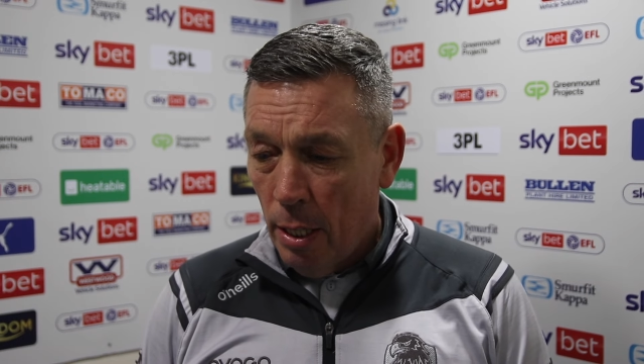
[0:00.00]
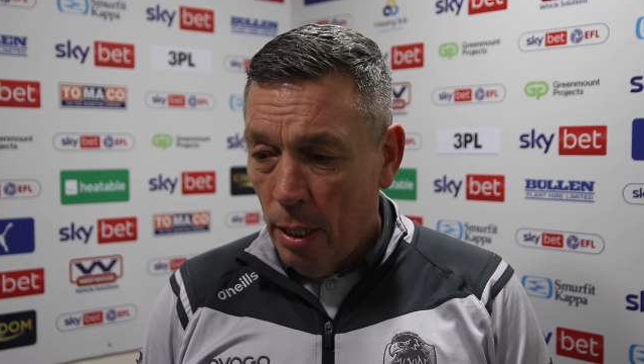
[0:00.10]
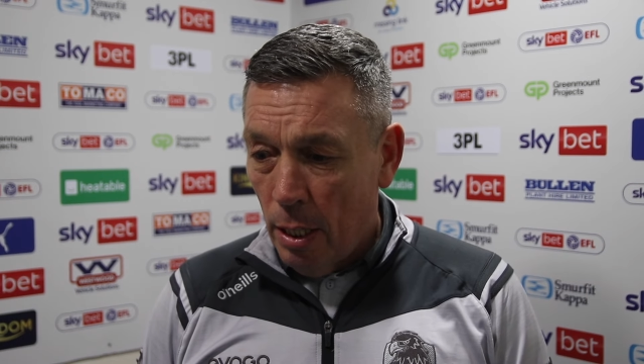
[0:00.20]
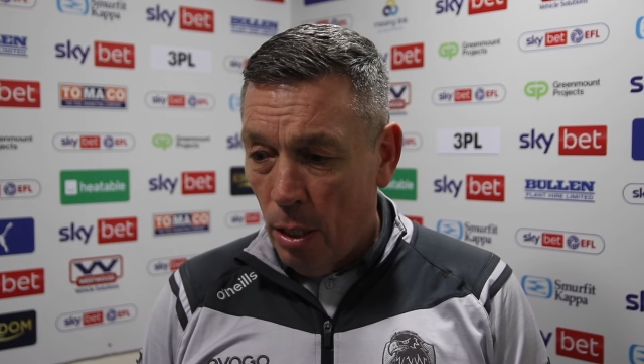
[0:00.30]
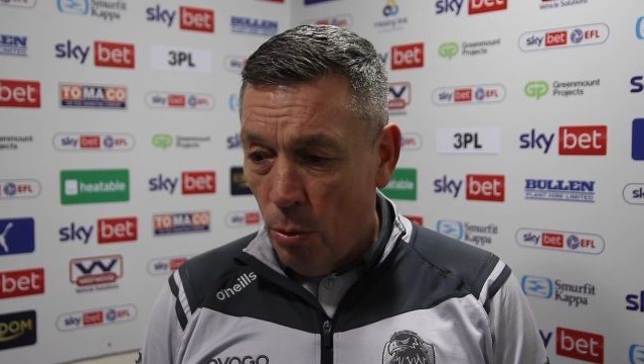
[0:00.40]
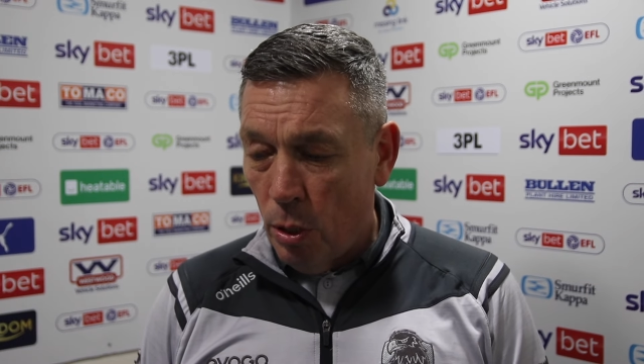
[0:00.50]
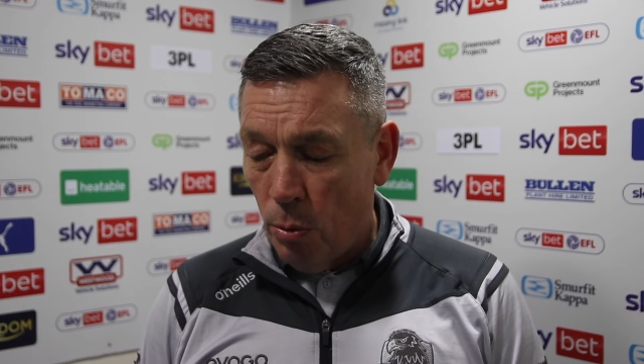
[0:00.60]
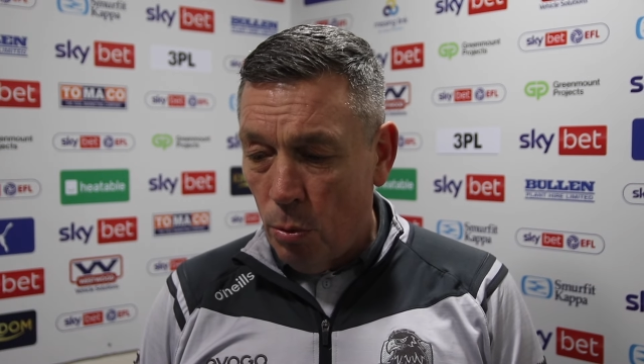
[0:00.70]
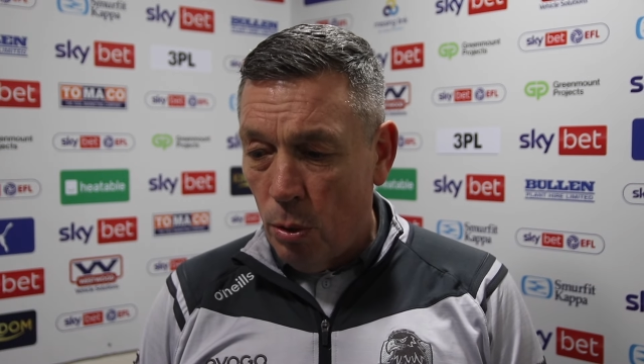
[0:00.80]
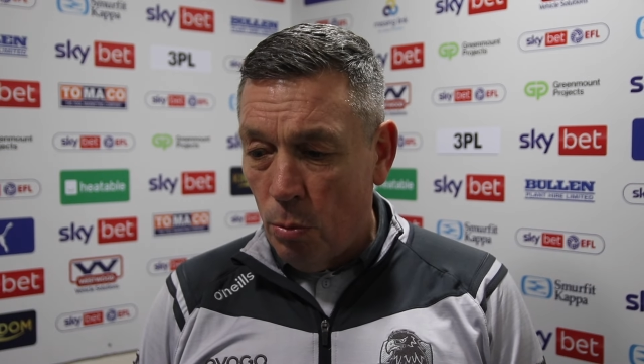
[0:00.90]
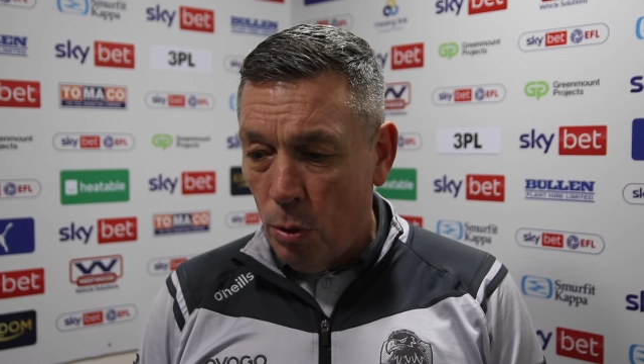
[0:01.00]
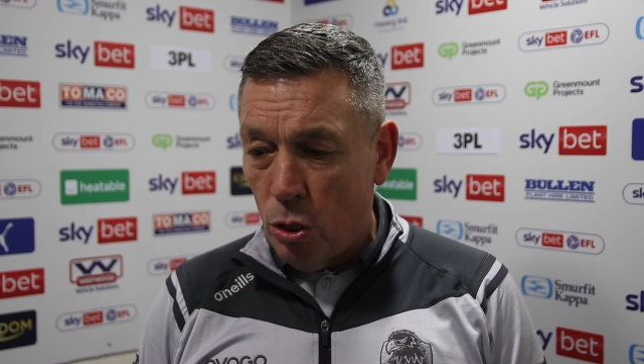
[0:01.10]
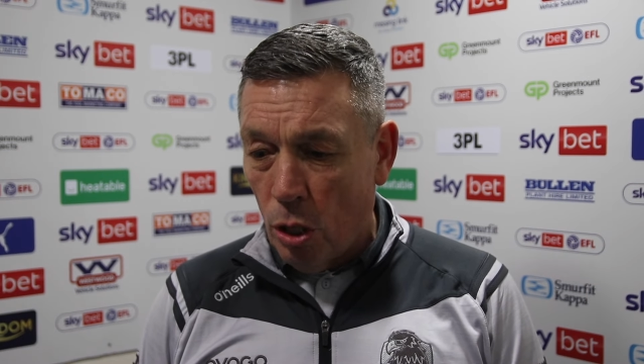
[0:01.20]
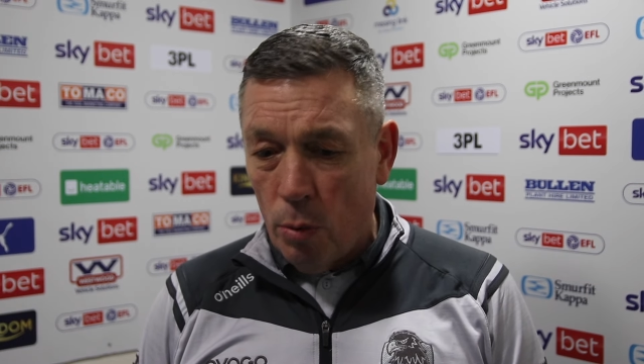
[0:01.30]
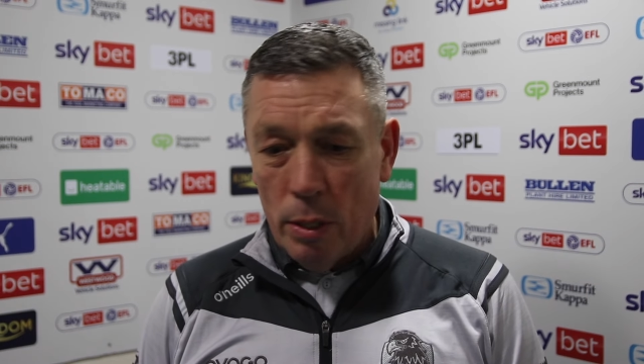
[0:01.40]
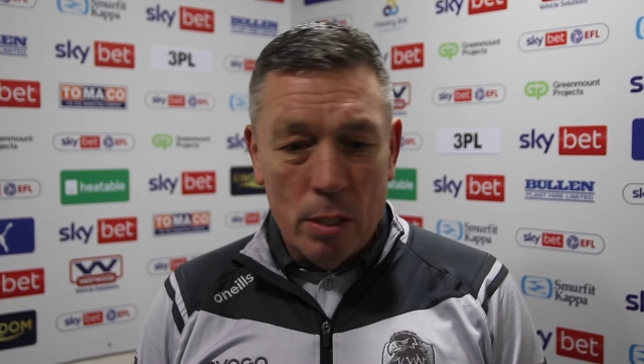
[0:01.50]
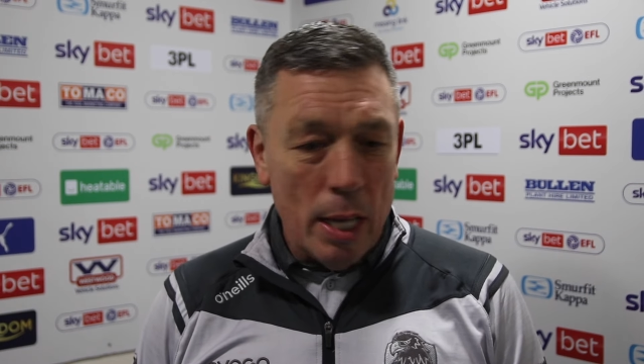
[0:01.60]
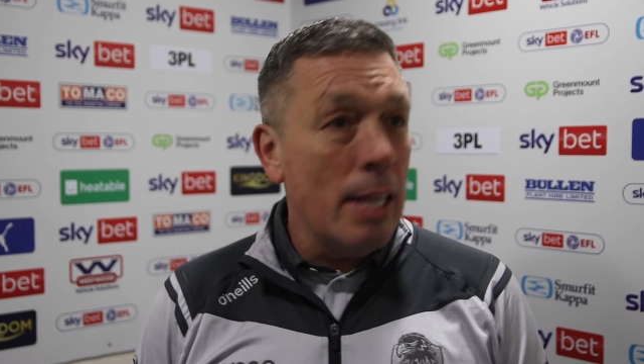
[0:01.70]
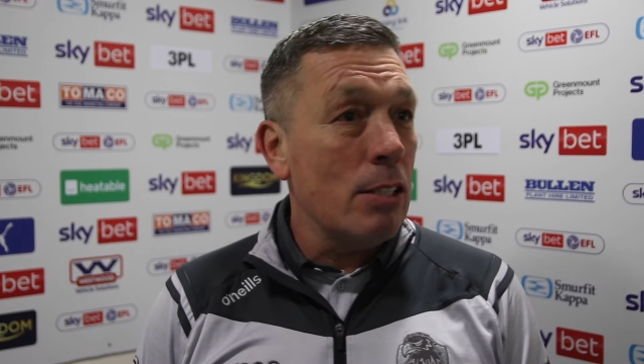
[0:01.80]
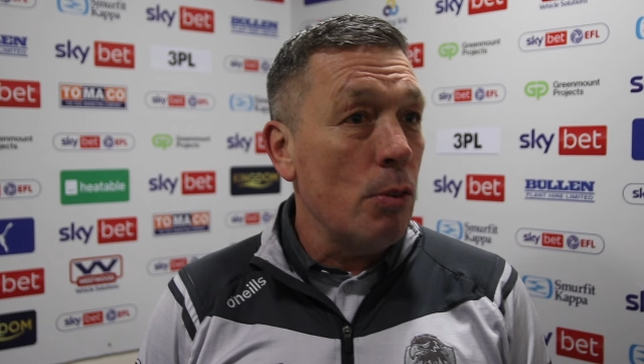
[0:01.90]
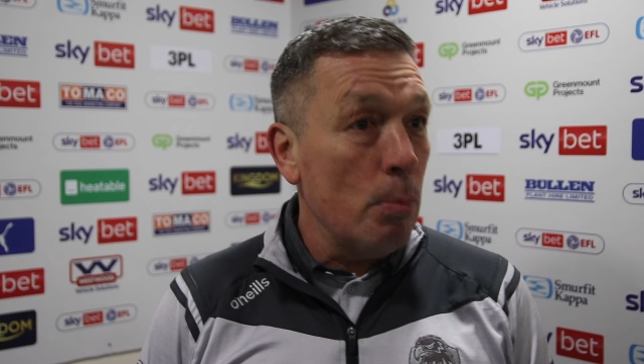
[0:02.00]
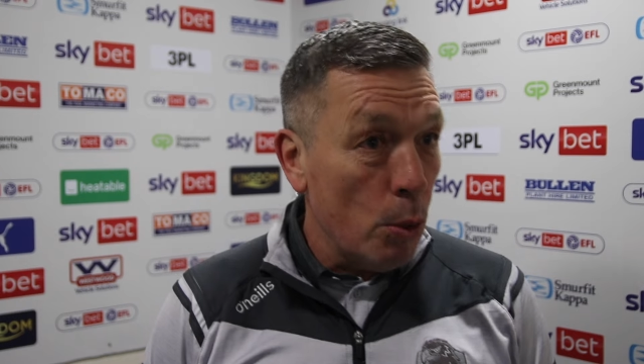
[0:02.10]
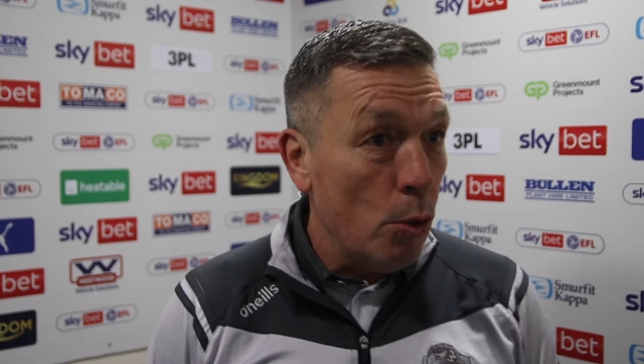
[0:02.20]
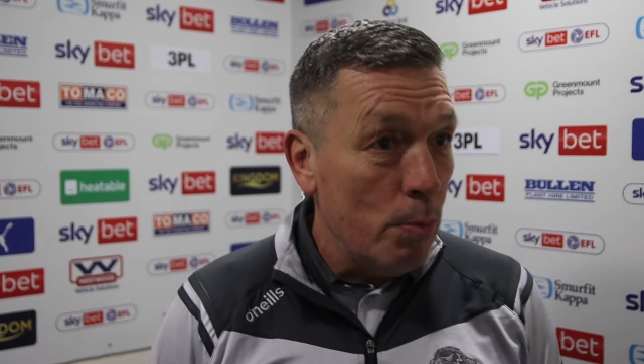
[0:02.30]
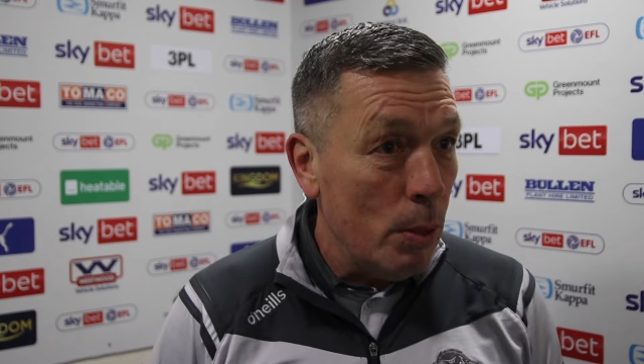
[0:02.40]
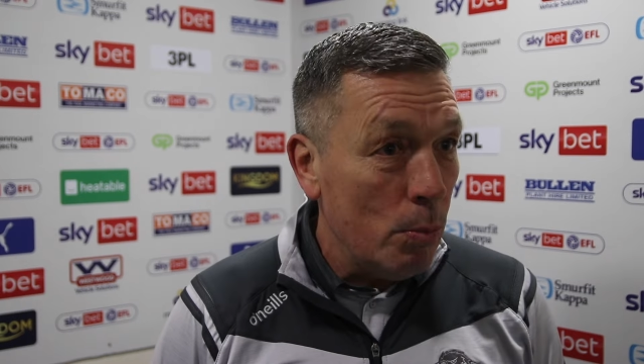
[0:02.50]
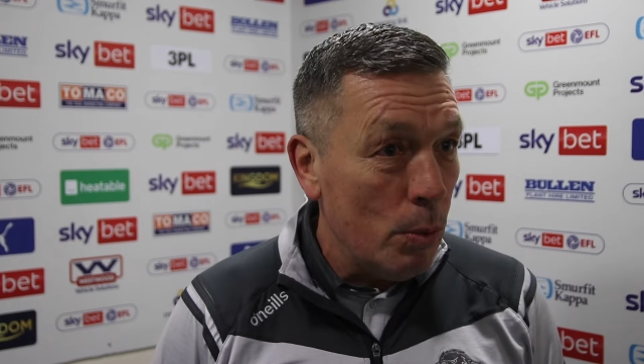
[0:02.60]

you know, we, we, are showing signs of improvement,